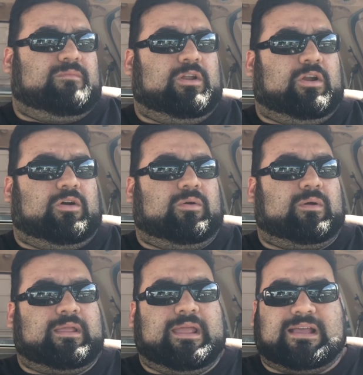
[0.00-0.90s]
you
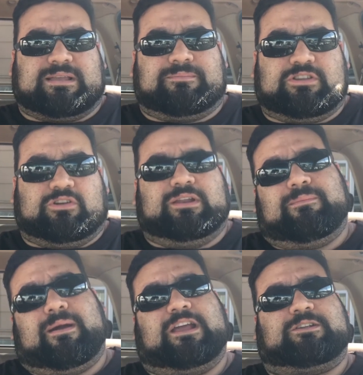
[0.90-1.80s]
know, yes, I'm still going to
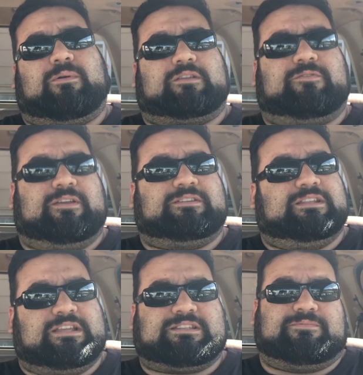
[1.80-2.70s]
get my Xbox
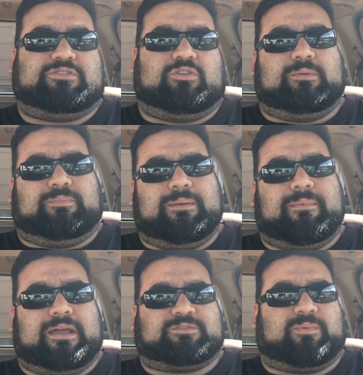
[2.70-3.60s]
fixed. And yes, I'm still going to play
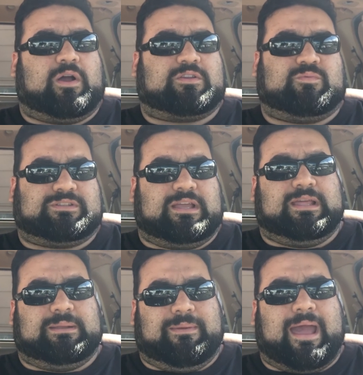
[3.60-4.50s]
my Xbox once I
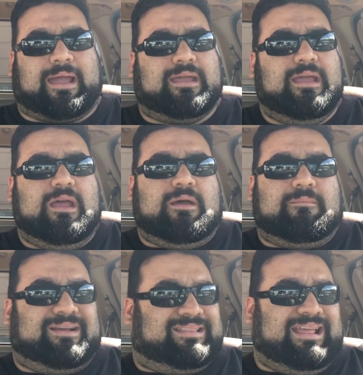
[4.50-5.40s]
get it back.
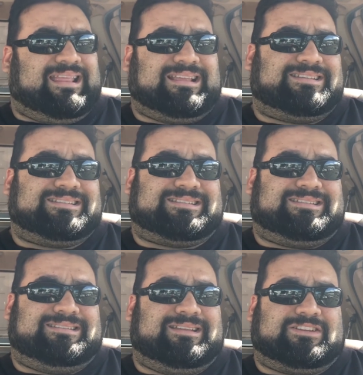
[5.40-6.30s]
But that, that's
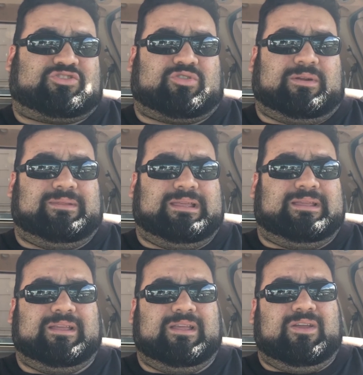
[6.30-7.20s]
just
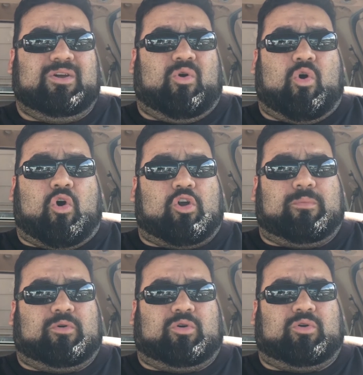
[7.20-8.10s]
extremely
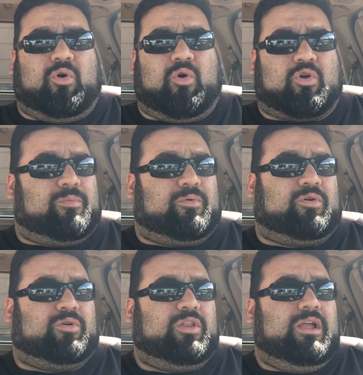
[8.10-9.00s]
horrible,
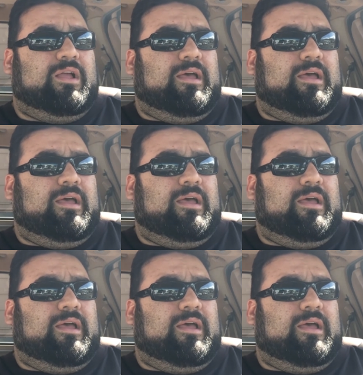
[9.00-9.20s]
horrible